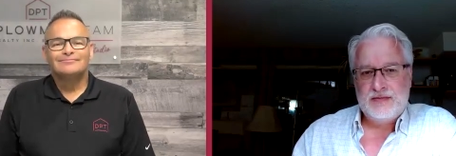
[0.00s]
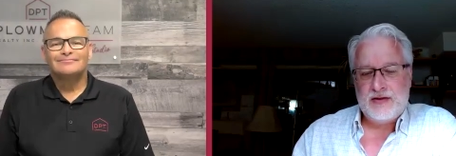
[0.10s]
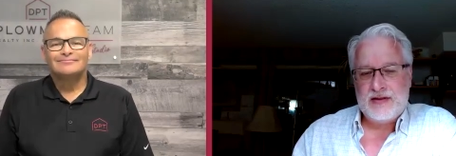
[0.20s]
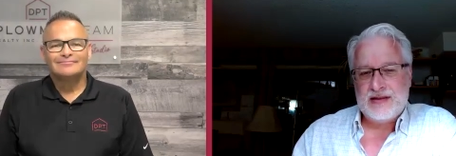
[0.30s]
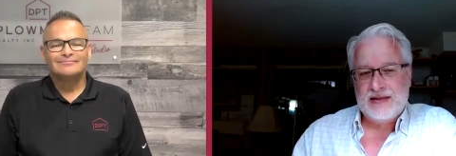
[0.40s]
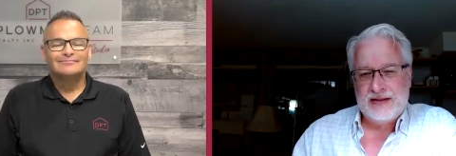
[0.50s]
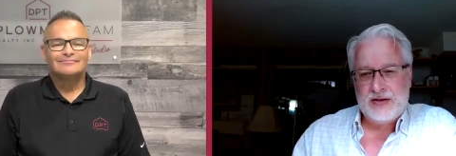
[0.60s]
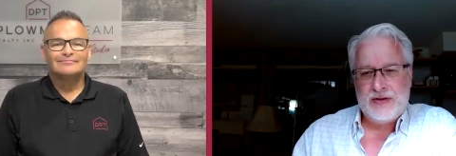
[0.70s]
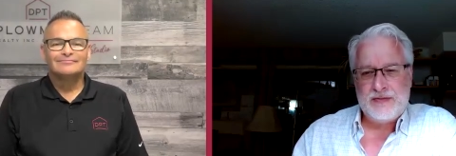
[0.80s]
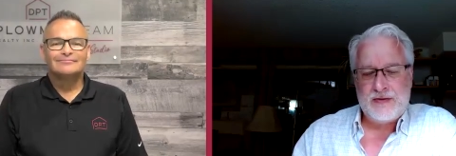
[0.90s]
Speaker 1: you know, it's a
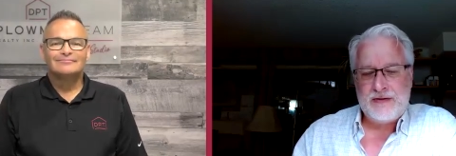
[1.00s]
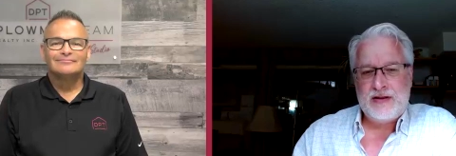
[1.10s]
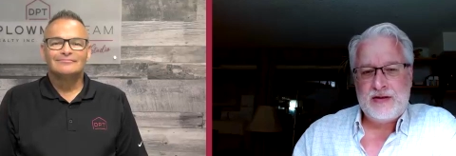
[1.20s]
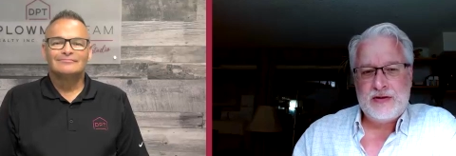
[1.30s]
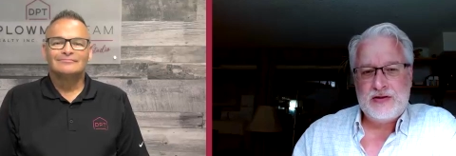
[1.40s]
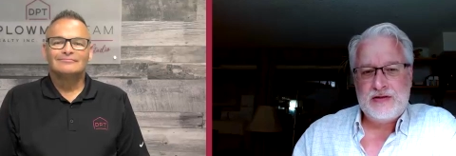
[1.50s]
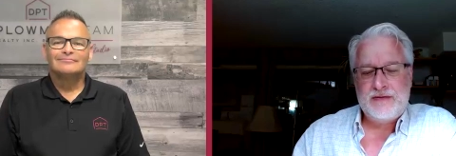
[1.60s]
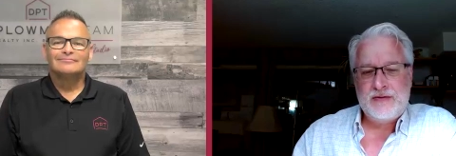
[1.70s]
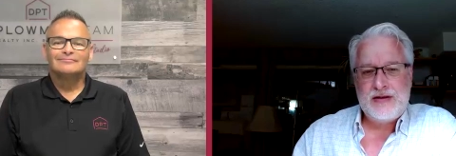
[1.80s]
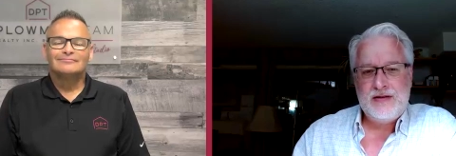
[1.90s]
little bit more of a commission
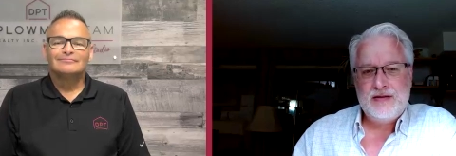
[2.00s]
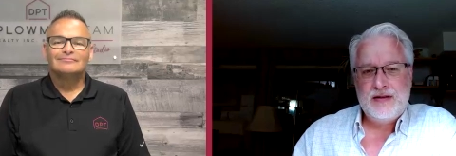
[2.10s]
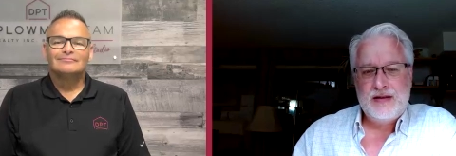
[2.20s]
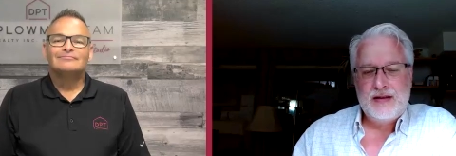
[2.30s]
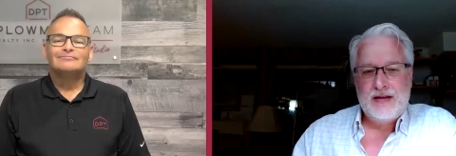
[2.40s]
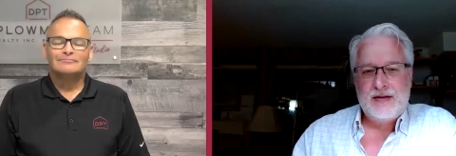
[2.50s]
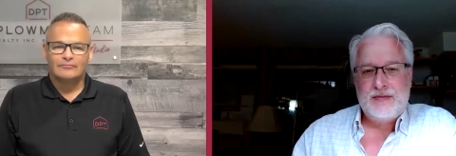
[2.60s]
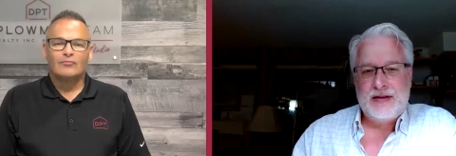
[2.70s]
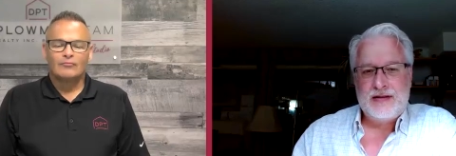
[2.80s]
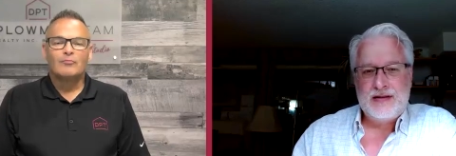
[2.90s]
for me,
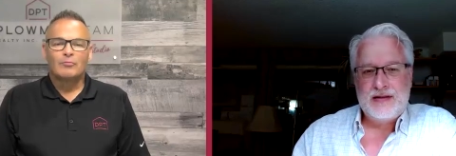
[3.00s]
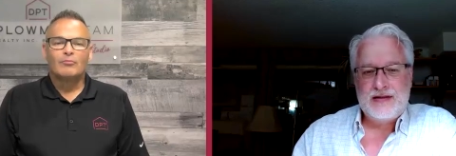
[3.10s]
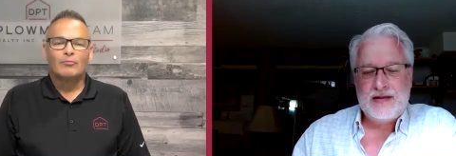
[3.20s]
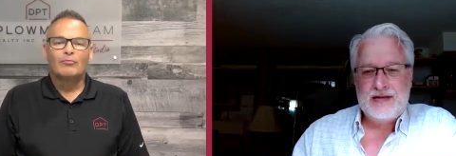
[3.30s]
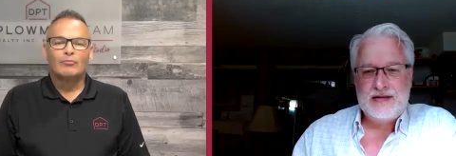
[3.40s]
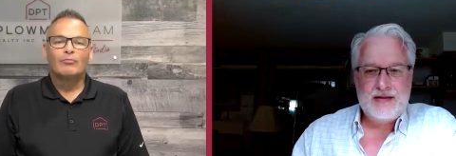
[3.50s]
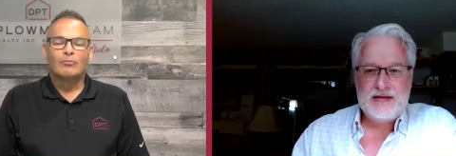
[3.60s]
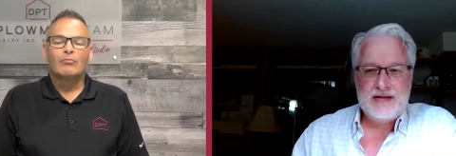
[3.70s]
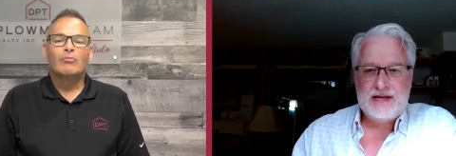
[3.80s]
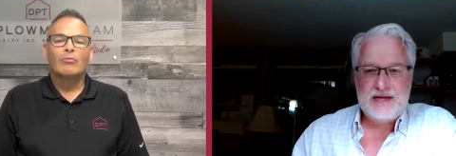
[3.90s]
but it's, it's,
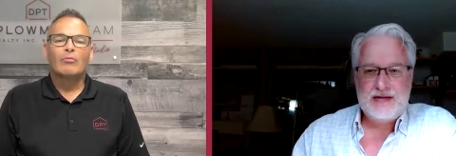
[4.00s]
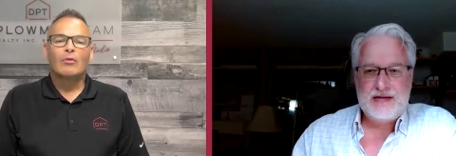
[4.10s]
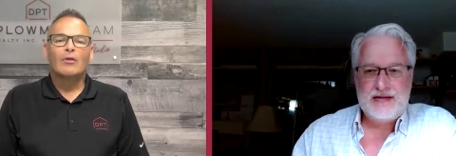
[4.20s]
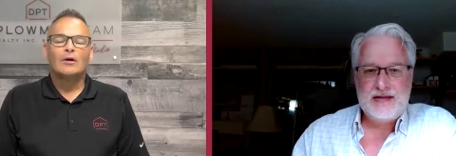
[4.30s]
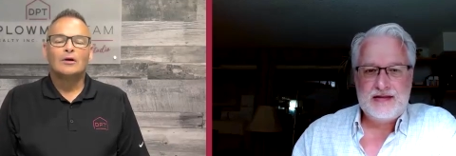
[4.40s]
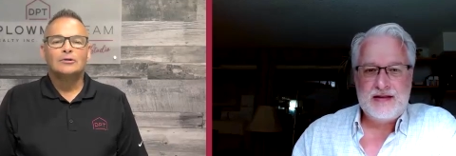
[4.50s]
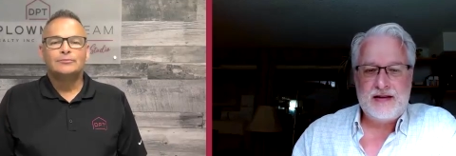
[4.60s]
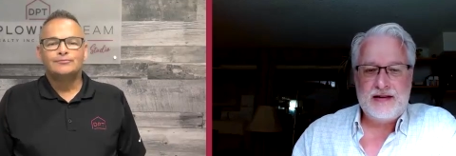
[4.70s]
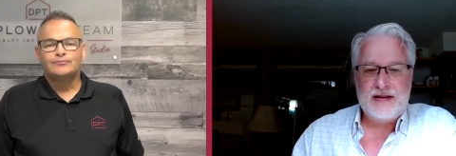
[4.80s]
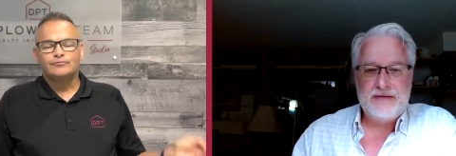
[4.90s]
it's just, it's, it's
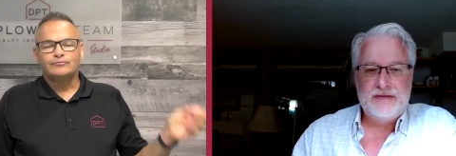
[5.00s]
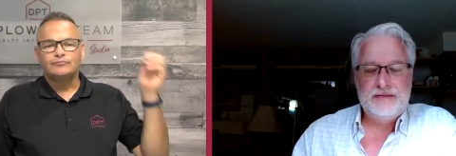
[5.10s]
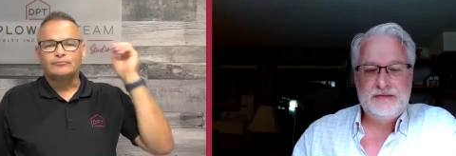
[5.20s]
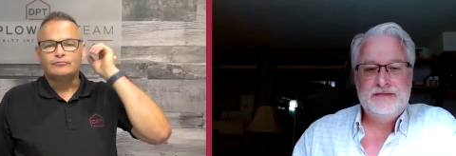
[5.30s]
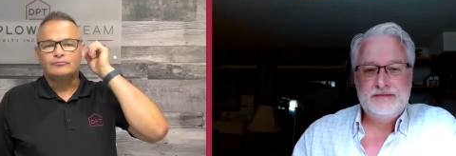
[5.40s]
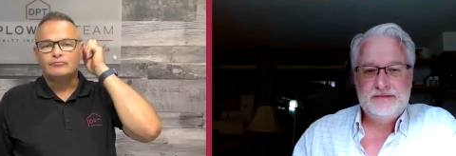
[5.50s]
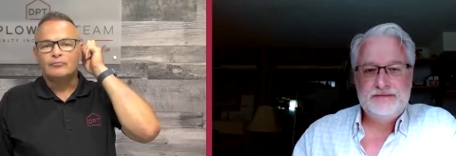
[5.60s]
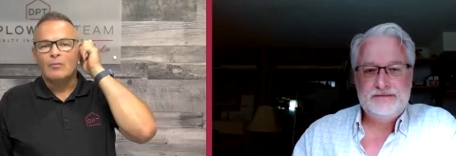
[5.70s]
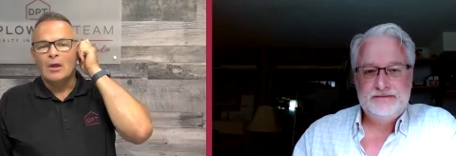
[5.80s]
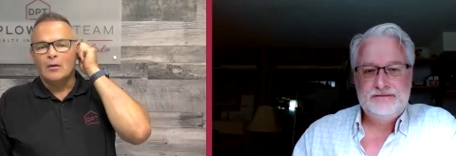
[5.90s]
not enough.
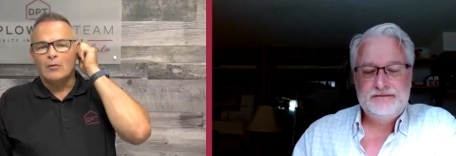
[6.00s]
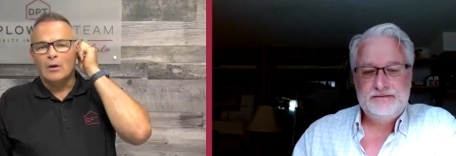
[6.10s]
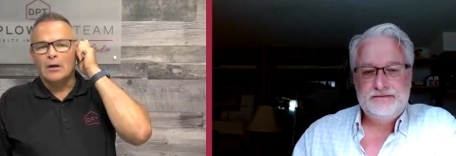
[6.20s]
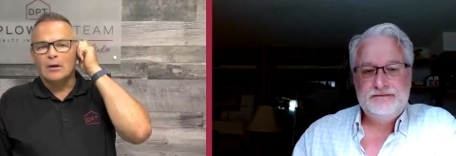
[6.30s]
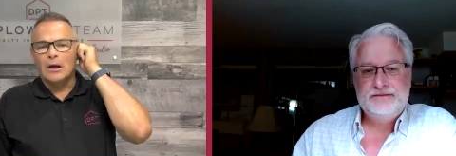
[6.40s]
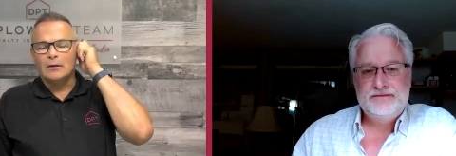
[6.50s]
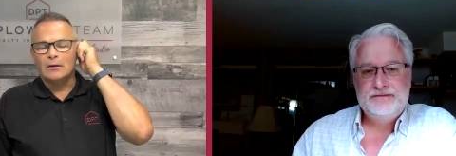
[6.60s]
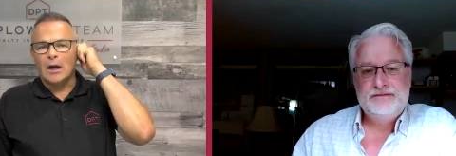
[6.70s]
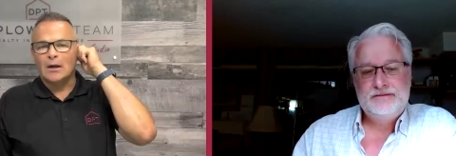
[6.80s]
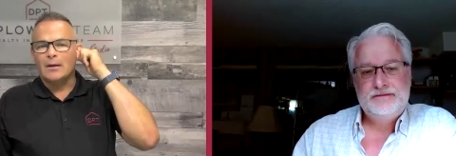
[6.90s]
Speaker 2: Well,
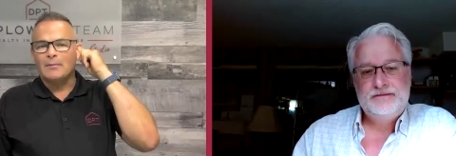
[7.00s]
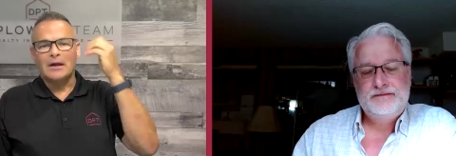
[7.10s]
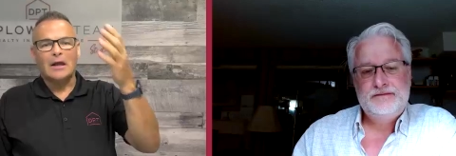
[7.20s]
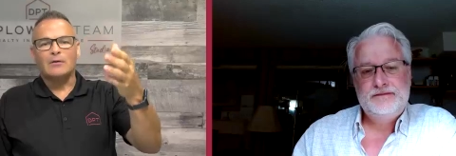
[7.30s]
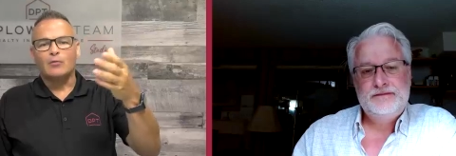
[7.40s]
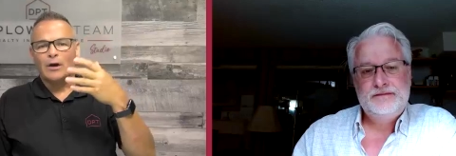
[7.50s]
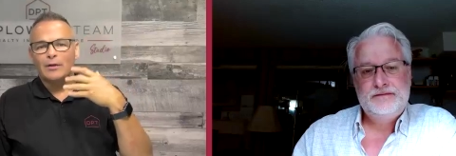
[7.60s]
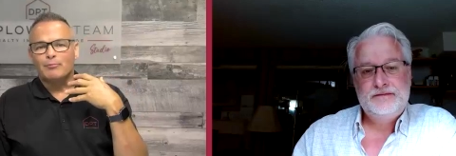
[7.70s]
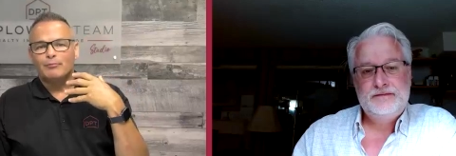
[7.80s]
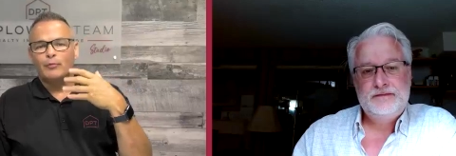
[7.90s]
I, I mean, again, one of the,
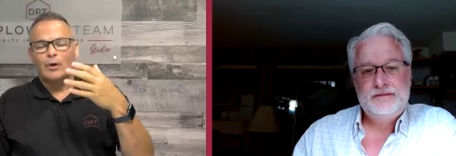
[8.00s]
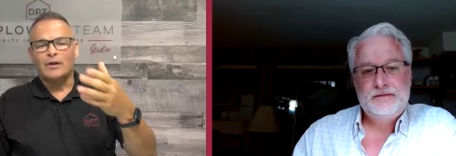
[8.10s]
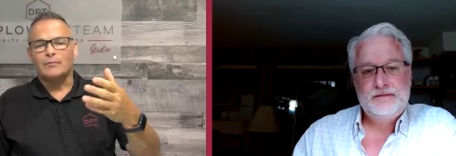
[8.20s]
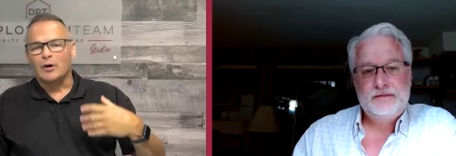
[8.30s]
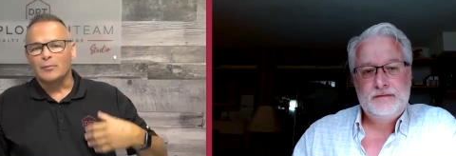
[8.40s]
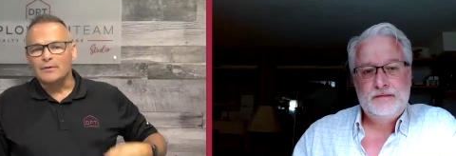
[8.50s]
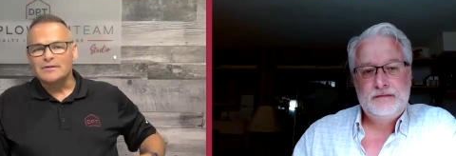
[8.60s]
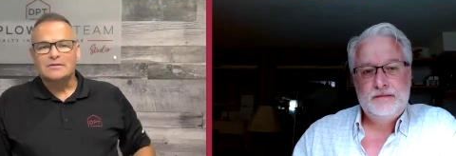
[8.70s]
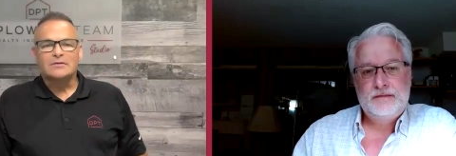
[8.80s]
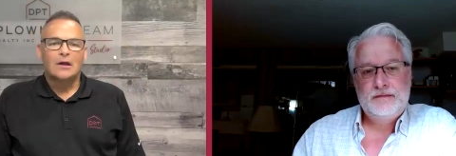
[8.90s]
one of the
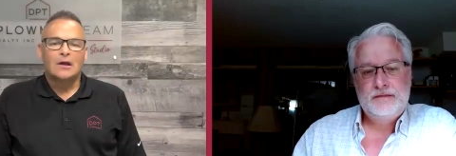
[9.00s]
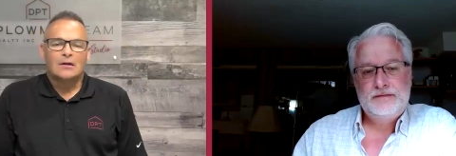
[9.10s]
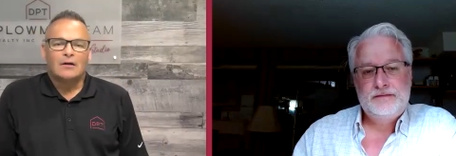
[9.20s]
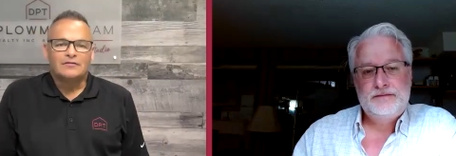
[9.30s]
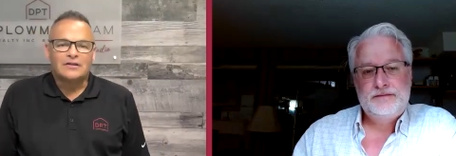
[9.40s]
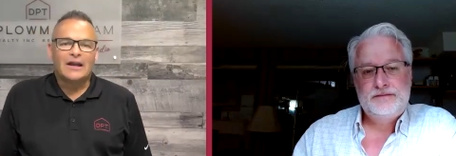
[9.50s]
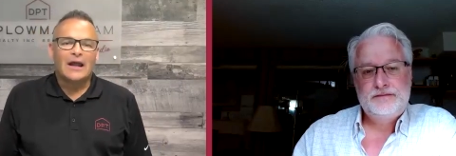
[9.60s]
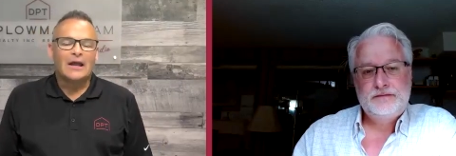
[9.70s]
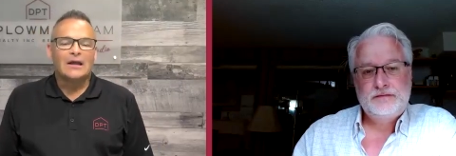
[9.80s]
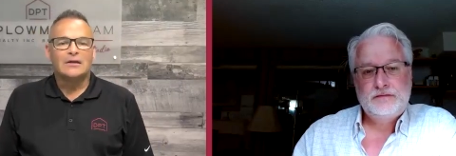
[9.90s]
purpose uh, of
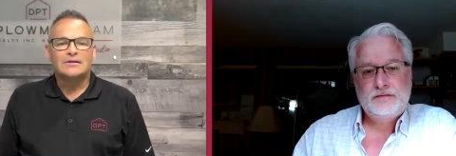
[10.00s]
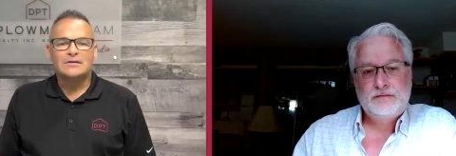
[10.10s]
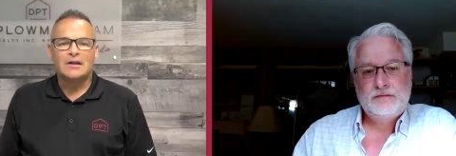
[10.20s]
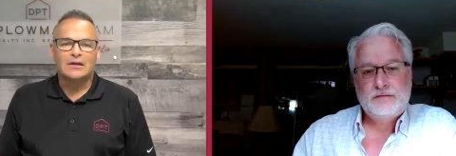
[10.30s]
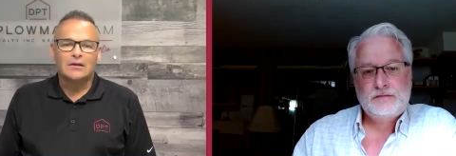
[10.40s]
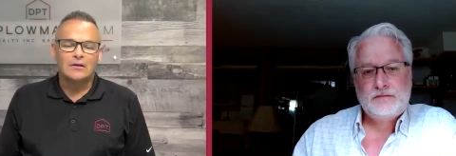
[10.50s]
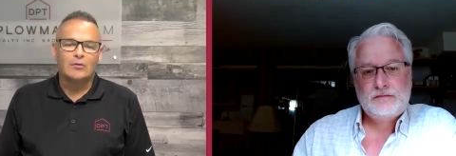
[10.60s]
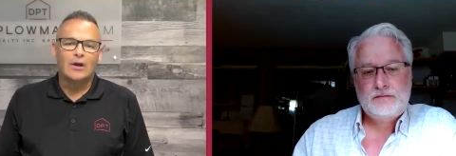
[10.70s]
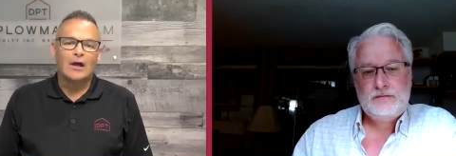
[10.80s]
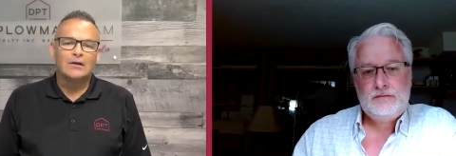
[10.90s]
today is that you
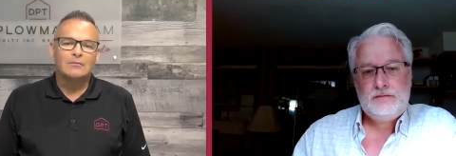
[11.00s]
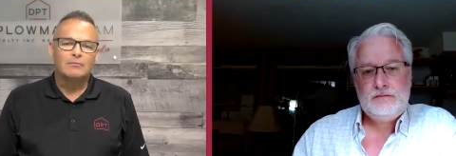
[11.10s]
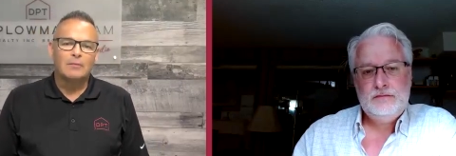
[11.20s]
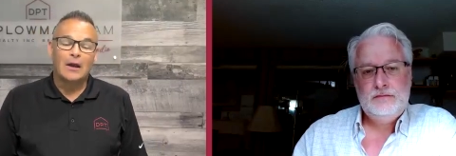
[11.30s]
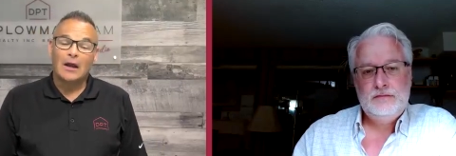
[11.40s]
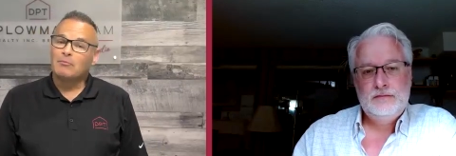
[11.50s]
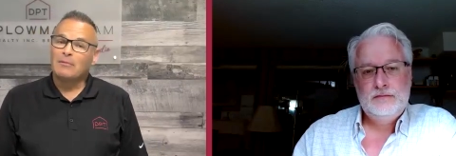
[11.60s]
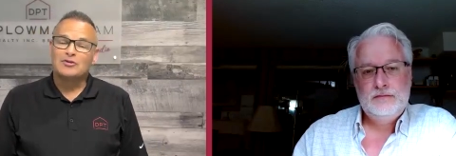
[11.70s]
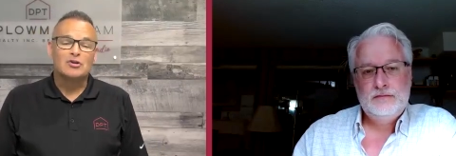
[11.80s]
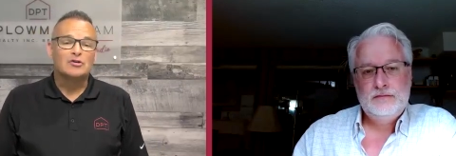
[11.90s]
and I, and I maybe share